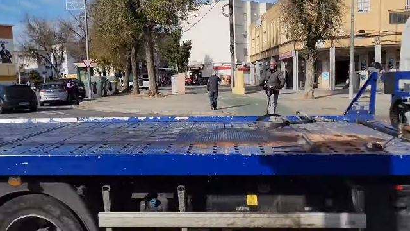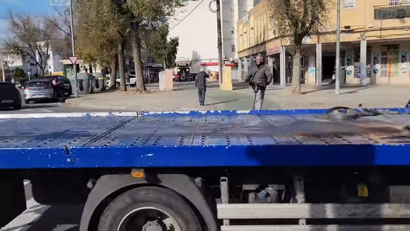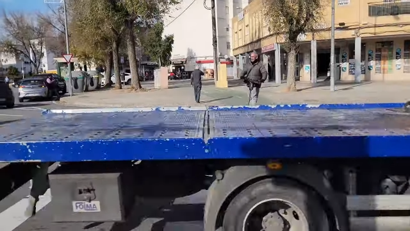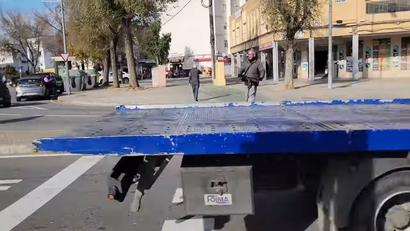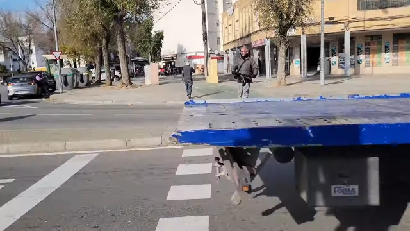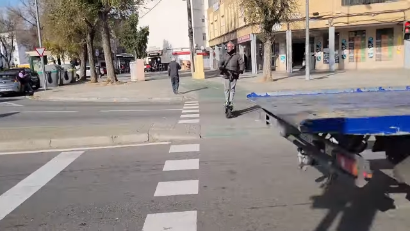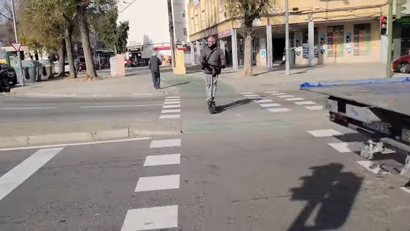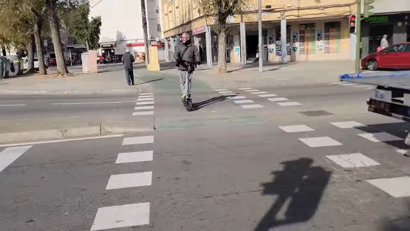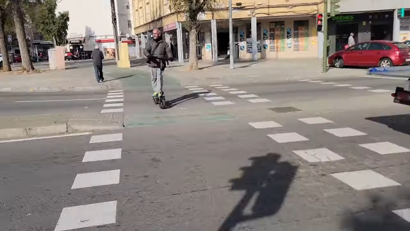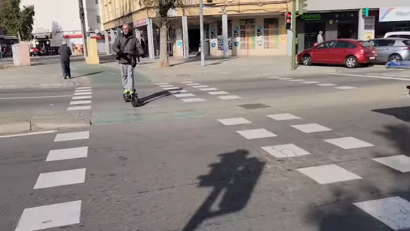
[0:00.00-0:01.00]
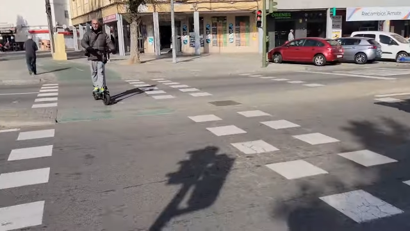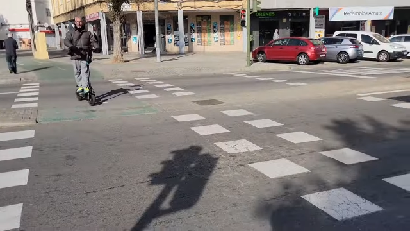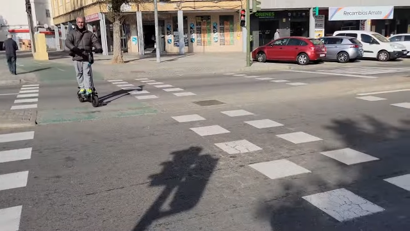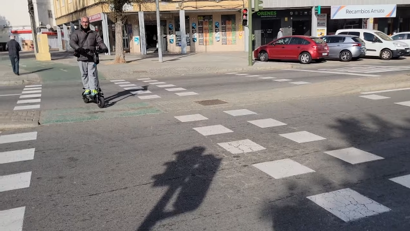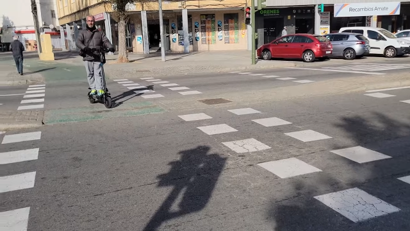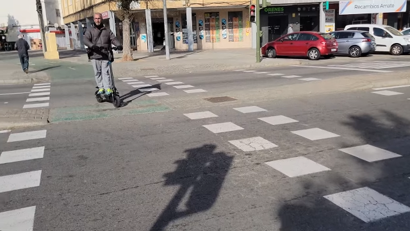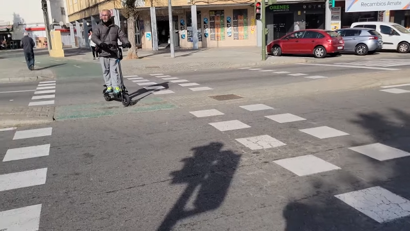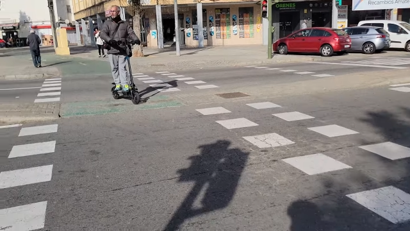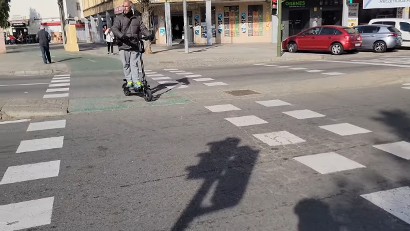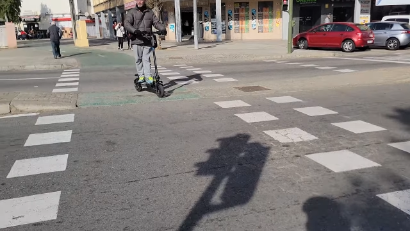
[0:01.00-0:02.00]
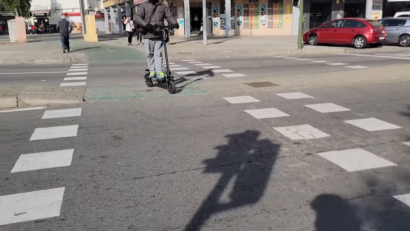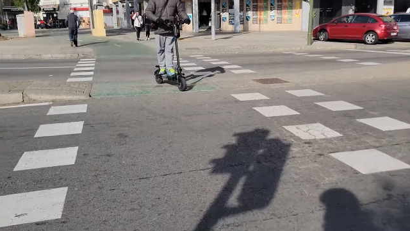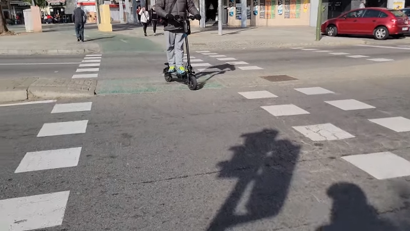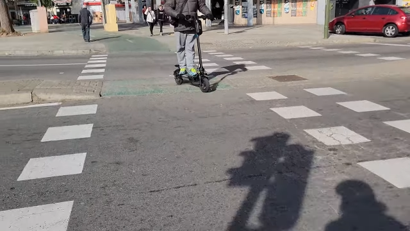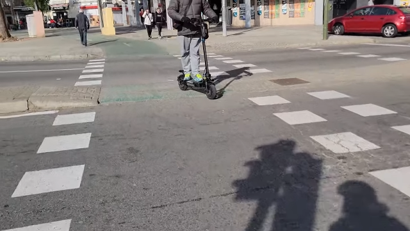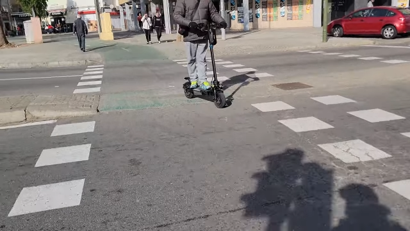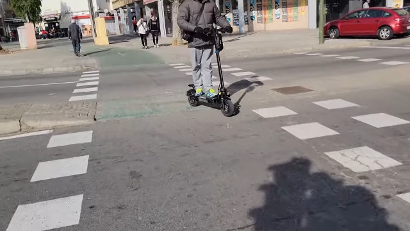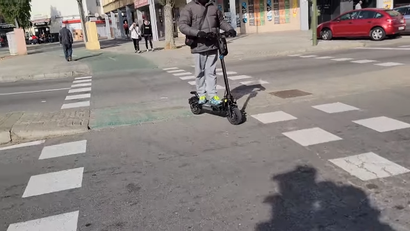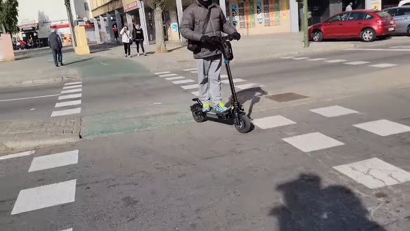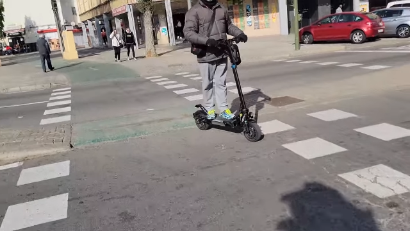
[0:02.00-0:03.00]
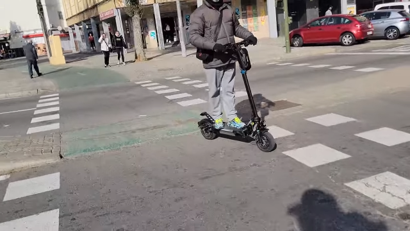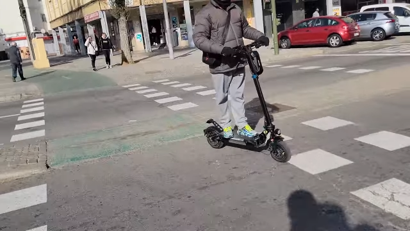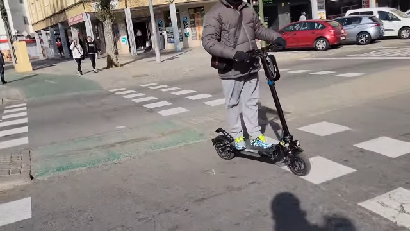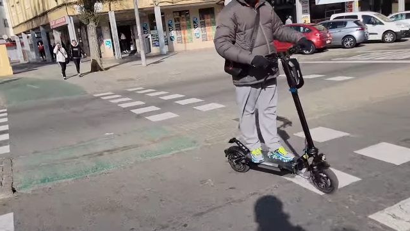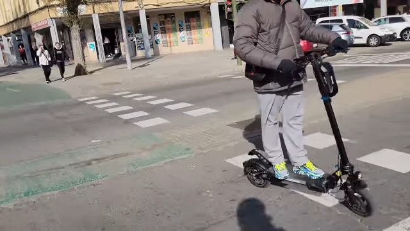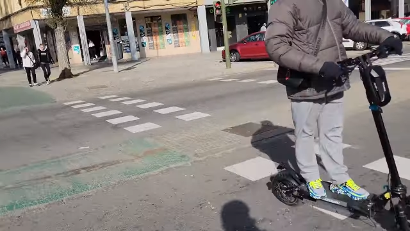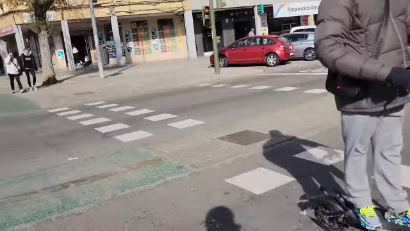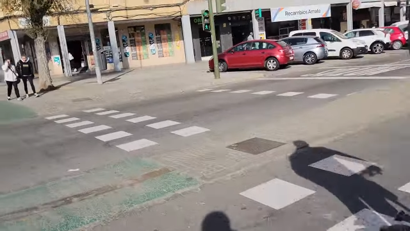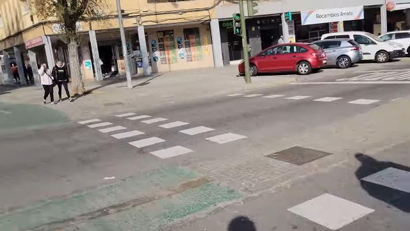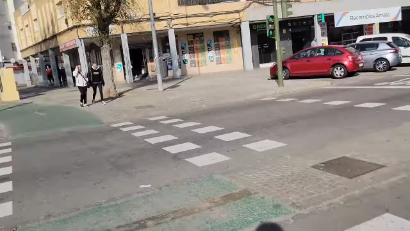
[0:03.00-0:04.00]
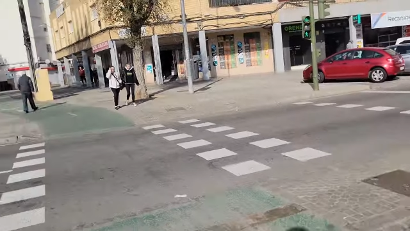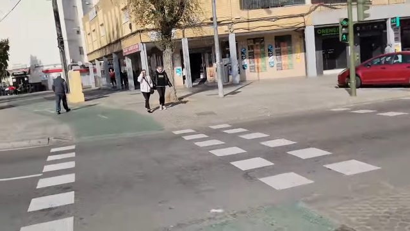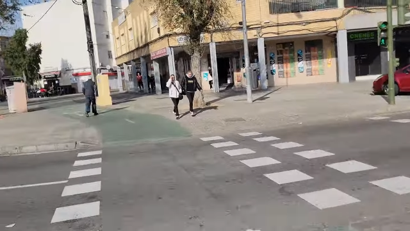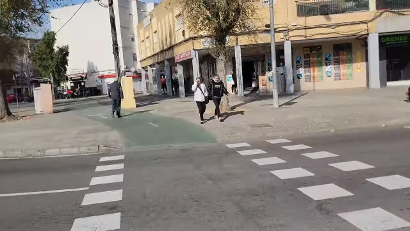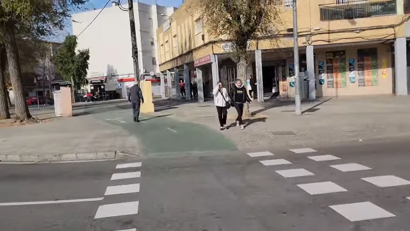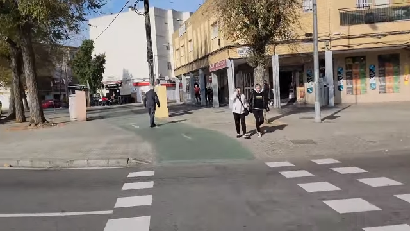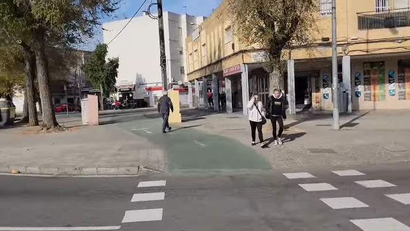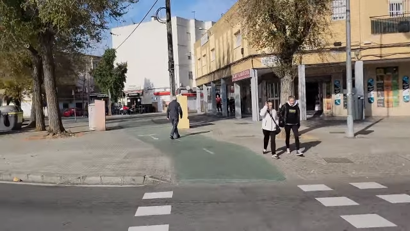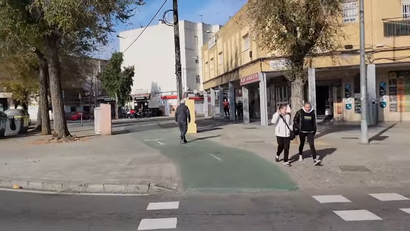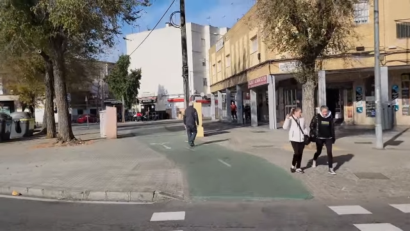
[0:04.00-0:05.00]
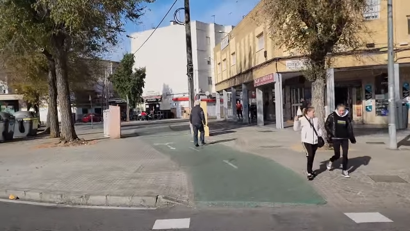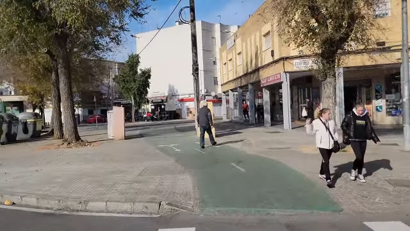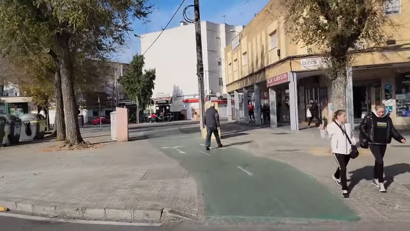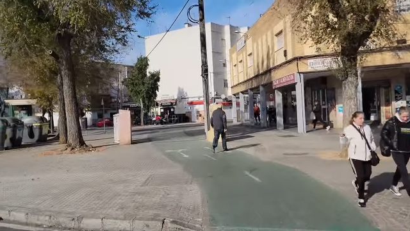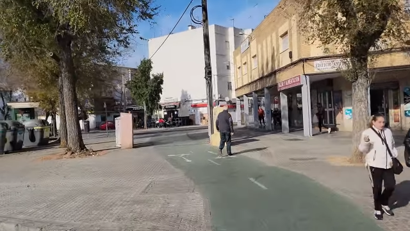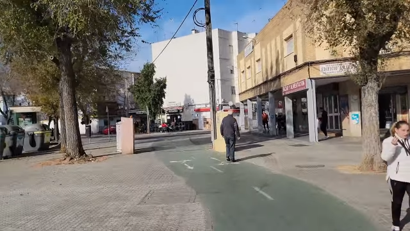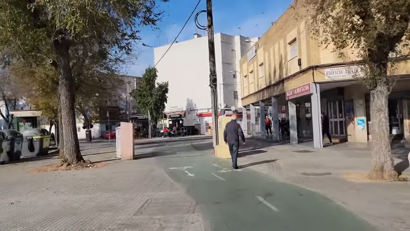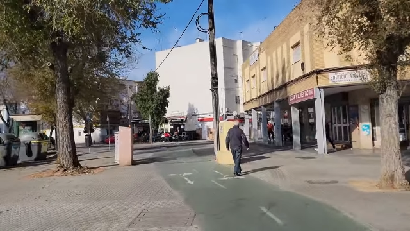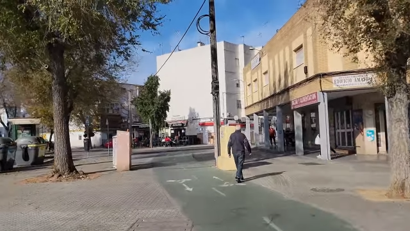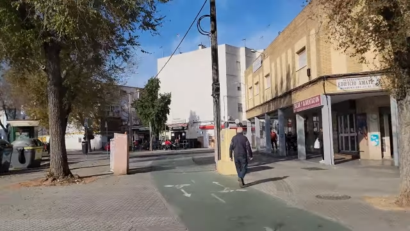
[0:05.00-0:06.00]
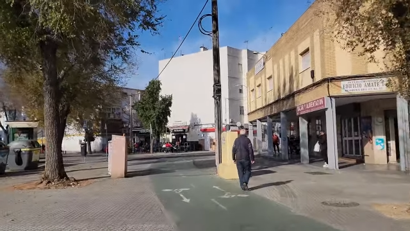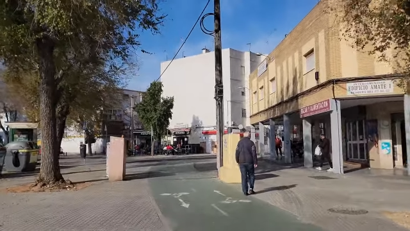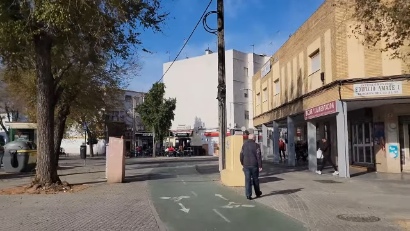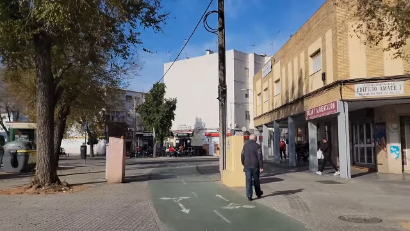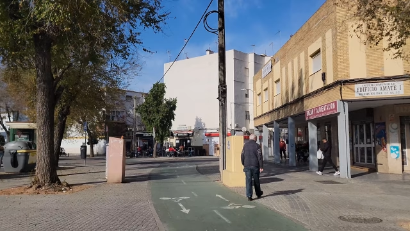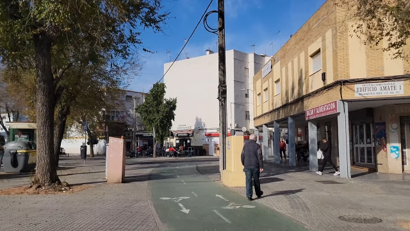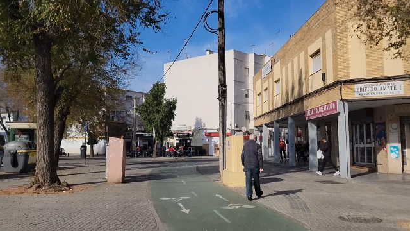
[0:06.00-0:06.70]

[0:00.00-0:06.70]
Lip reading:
(no speaker visible)